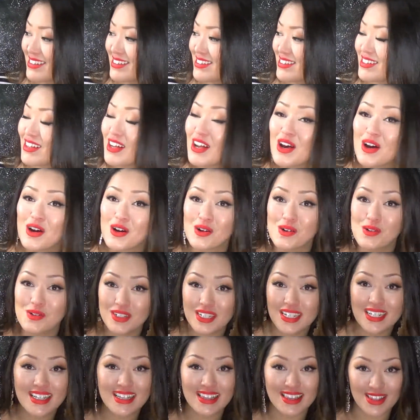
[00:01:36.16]
who
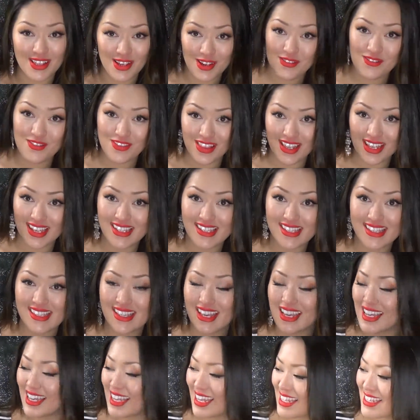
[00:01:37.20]
wouldn't love this?
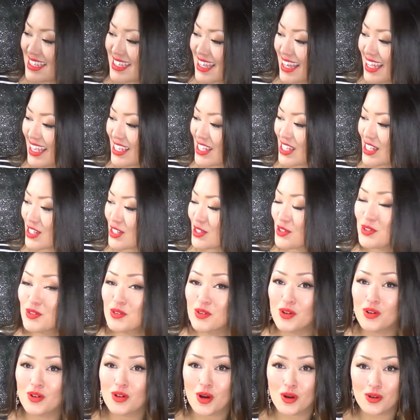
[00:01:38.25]
It's like
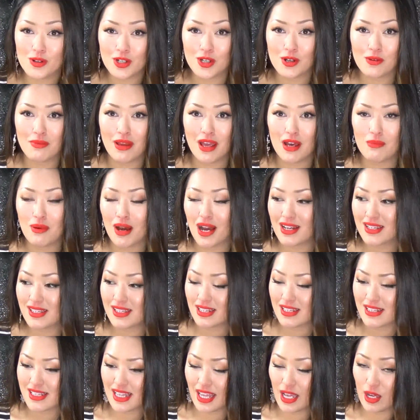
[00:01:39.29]
you go to your mailbox
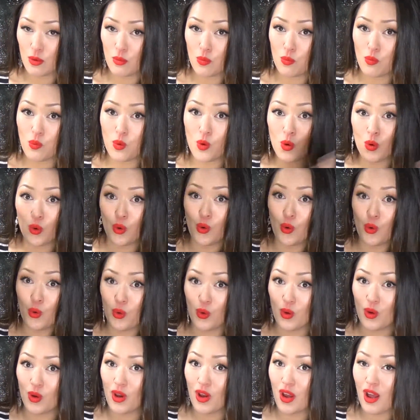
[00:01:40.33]
and it's like,
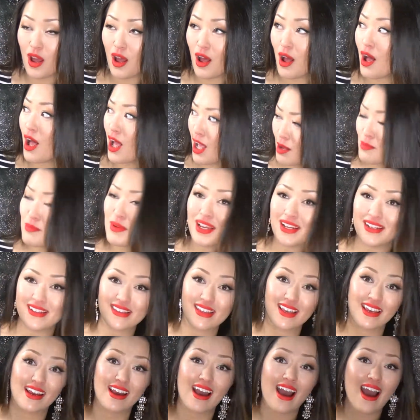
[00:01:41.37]

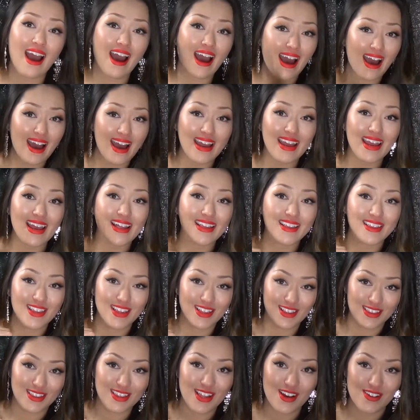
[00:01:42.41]
amazing. I
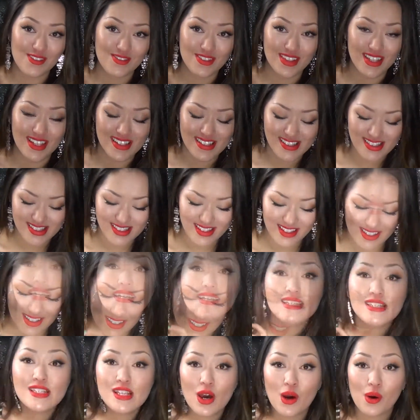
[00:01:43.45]
love this.
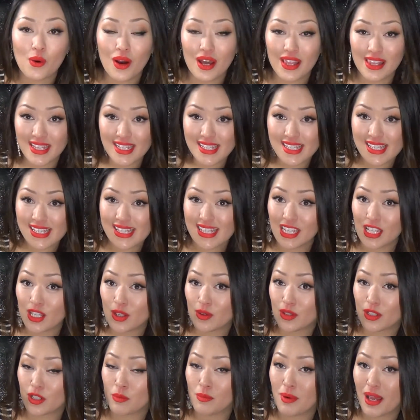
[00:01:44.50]
So this is the
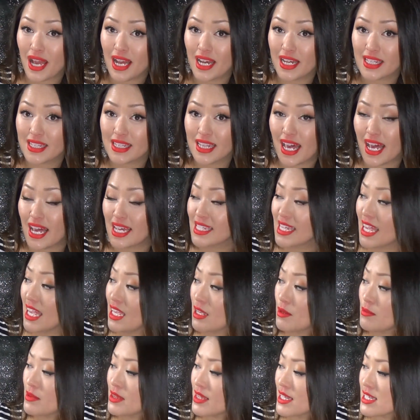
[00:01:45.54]
cute little bag that
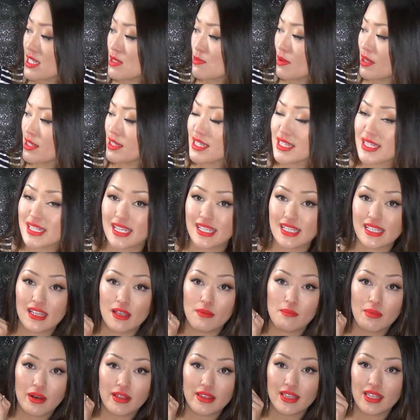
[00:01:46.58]
came this month. It says
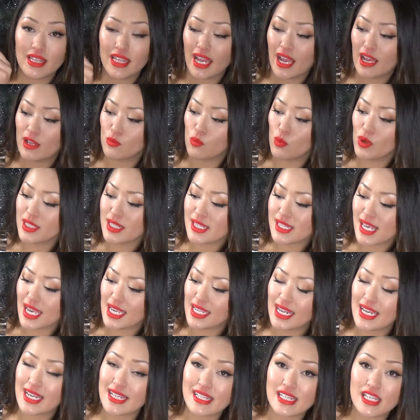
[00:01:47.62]
Lip Monthly on one
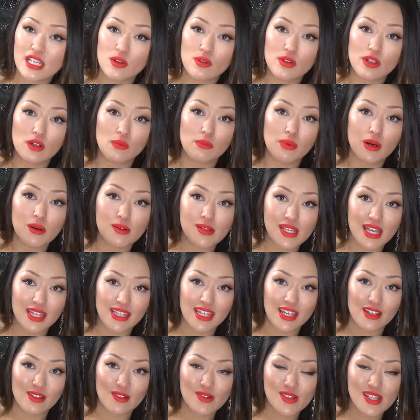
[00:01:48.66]
side. It has cute little bows on
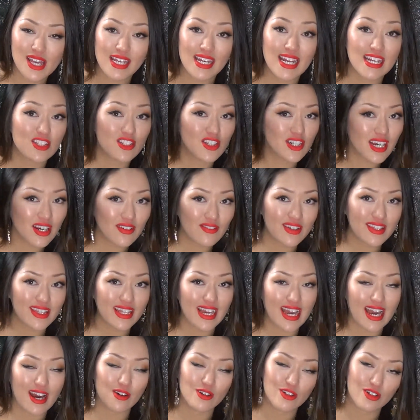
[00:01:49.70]
the other side. I took
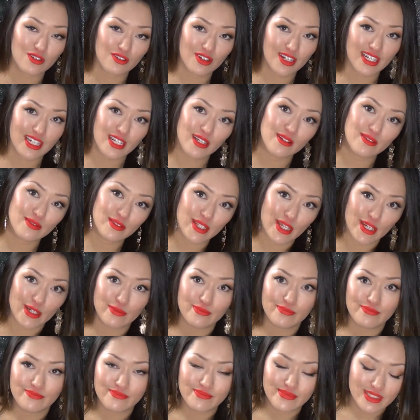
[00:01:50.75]
everything out already, so...
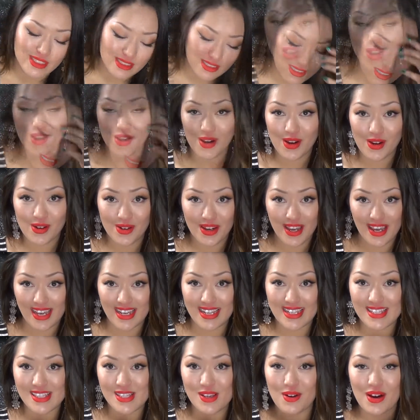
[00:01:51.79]

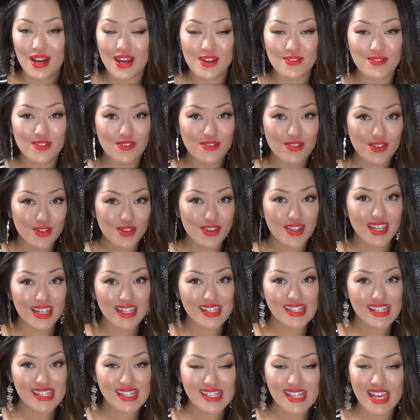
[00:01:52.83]
Okay, so I have a few
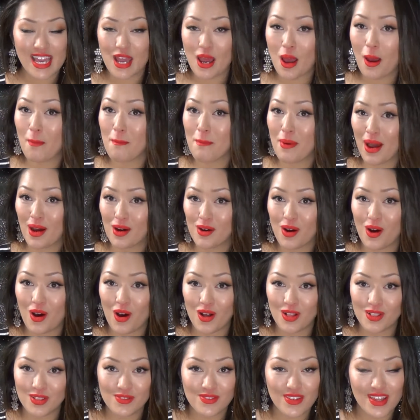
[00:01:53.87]
things to say about
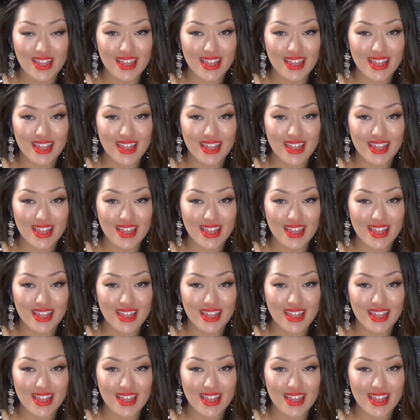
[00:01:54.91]
all of the